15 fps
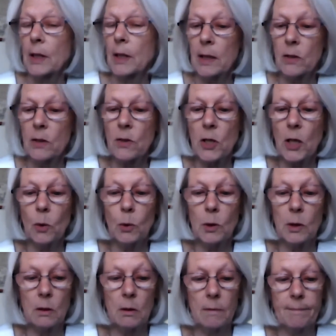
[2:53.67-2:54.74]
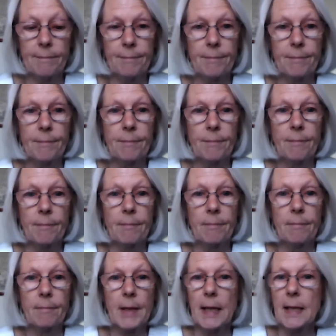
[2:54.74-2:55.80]
had stolen.
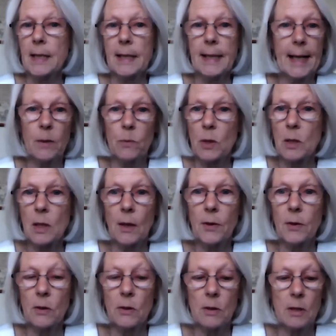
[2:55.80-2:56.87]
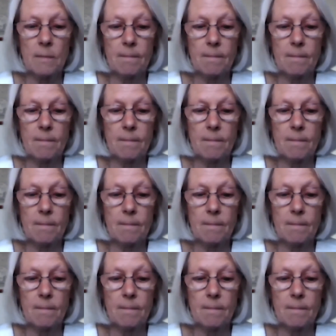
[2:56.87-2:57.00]
They denounced others.